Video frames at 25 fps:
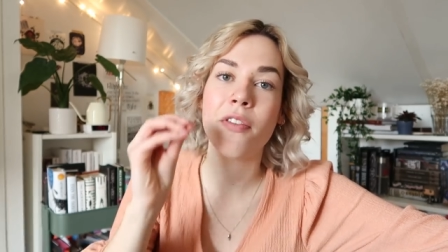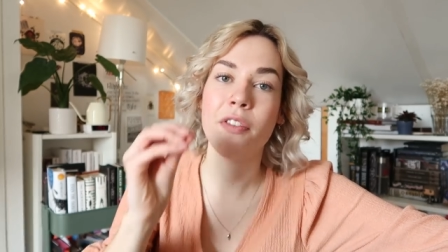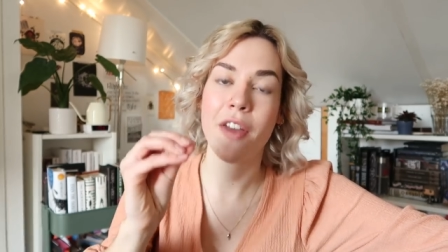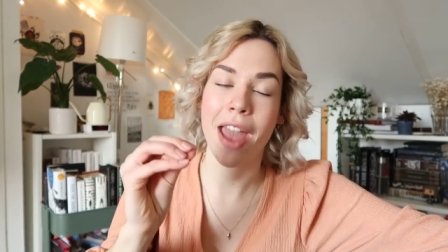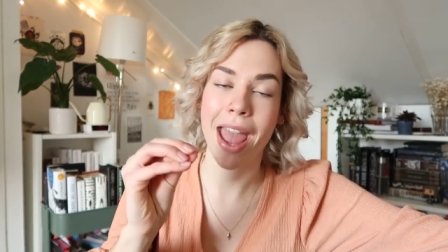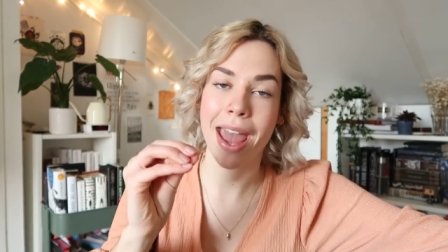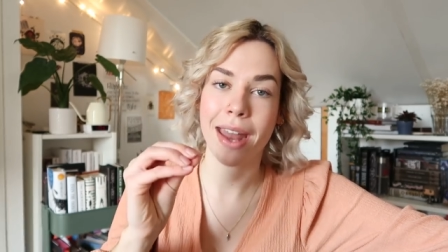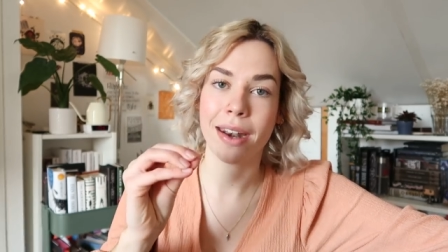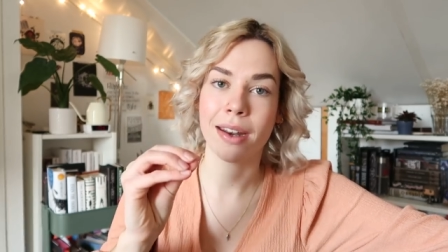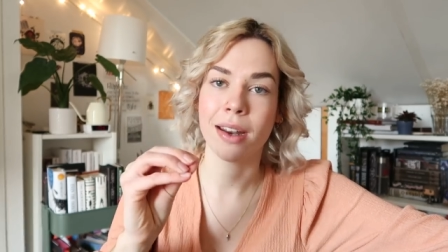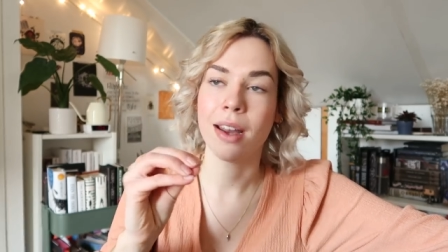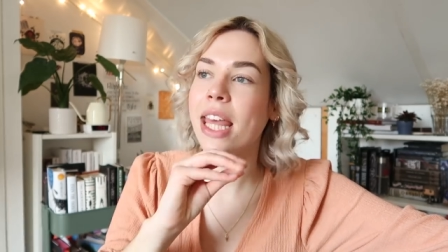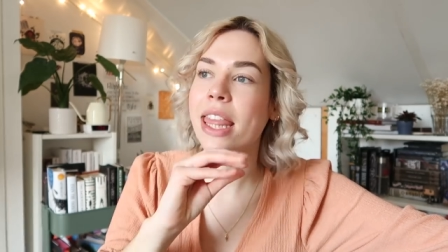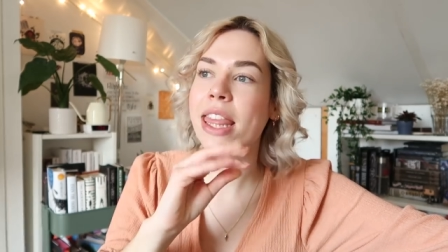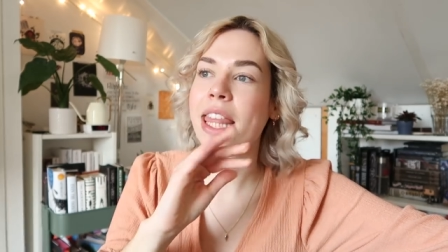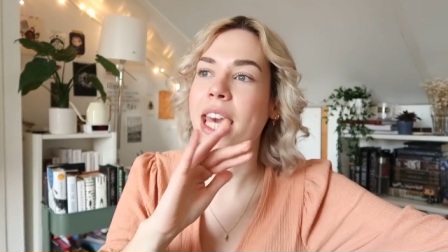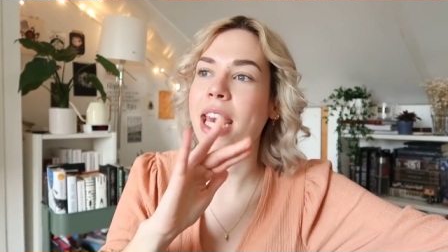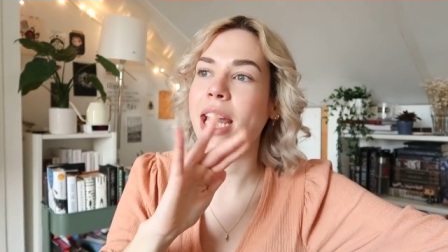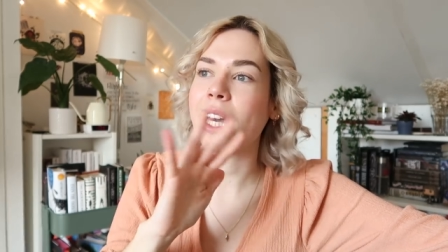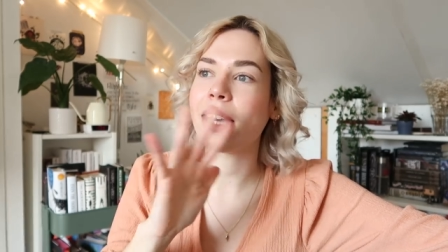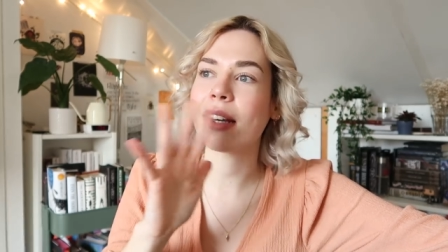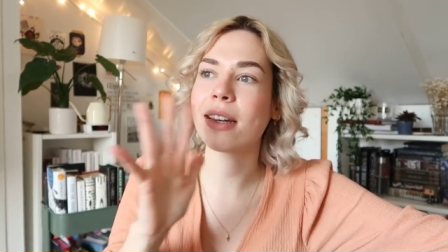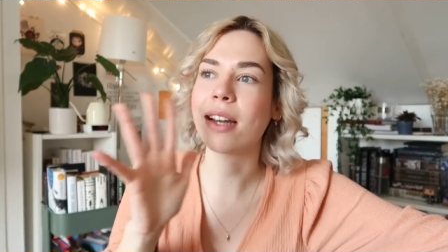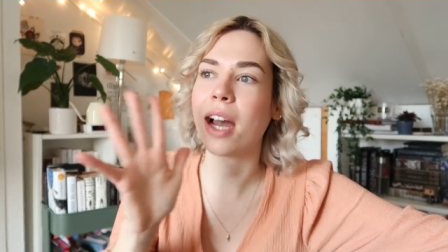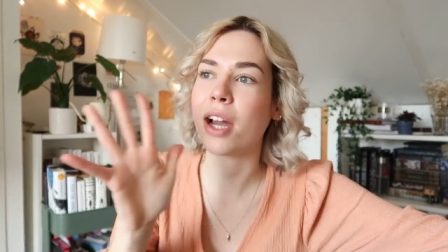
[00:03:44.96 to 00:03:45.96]
fan. I
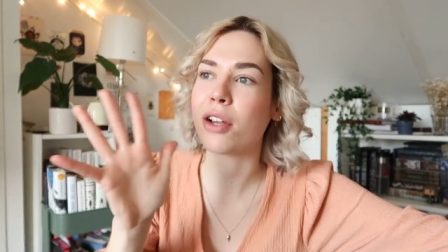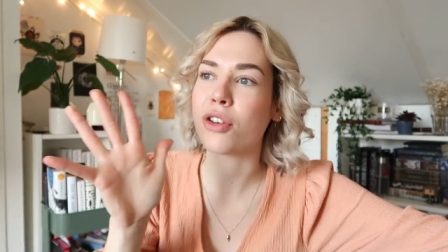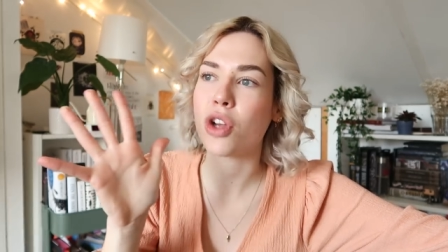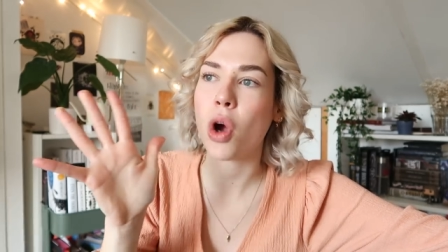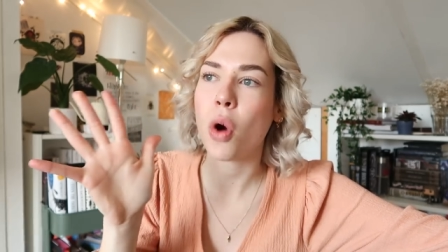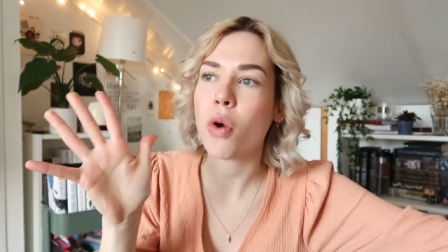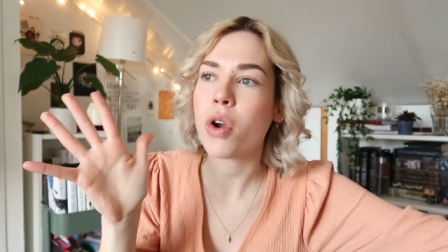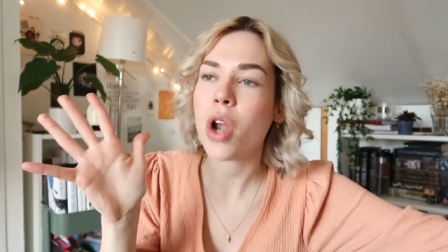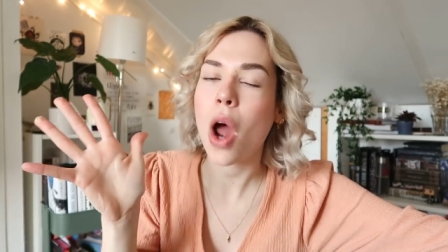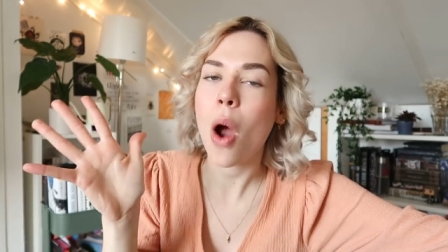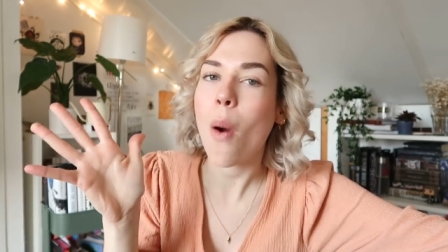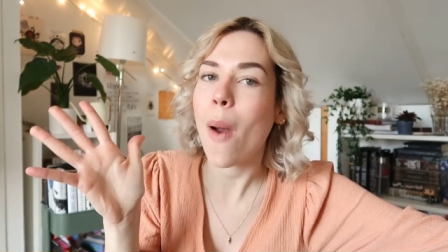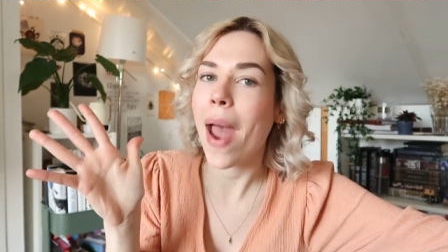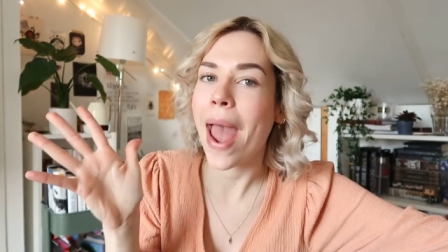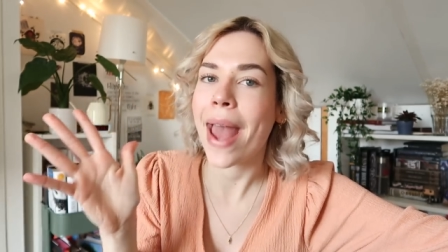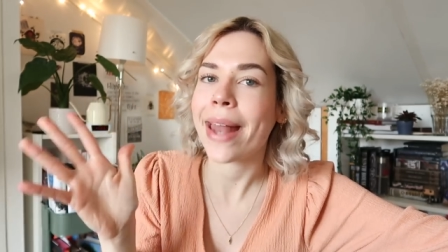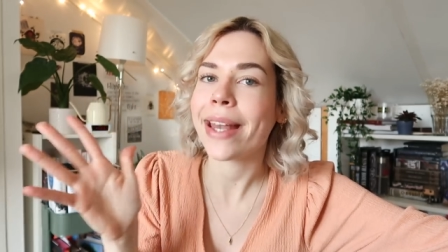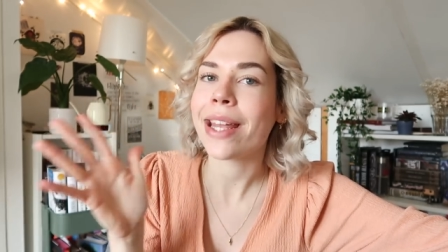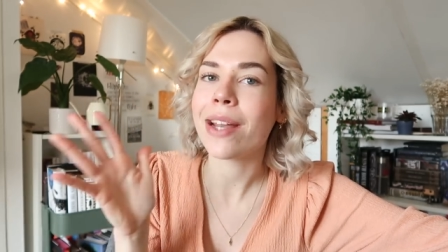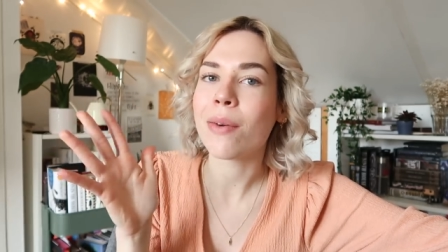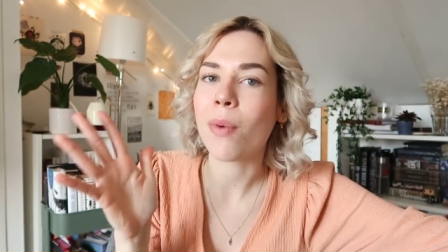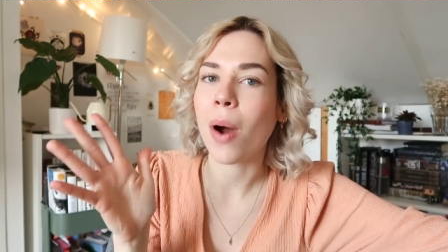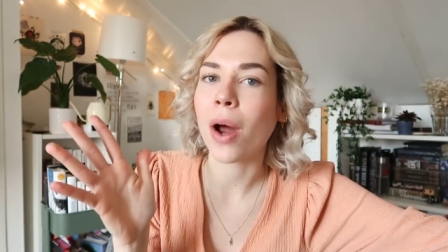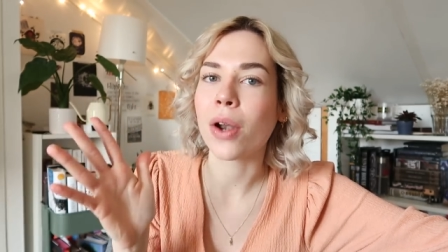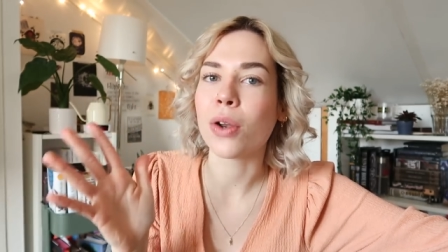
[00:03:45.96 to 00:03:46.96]
think I don't know
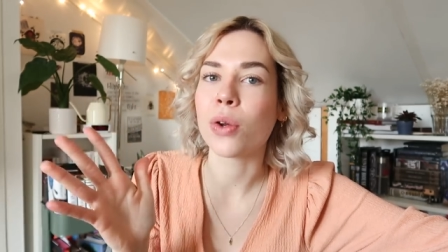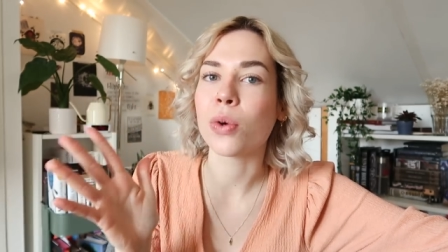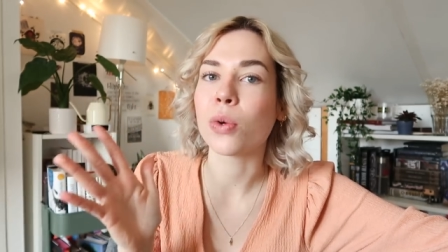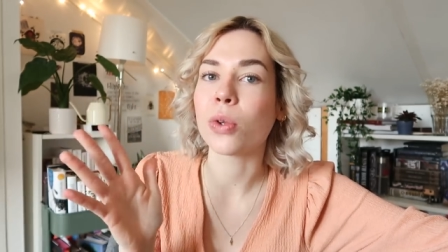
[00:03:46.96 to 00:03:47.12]
anyone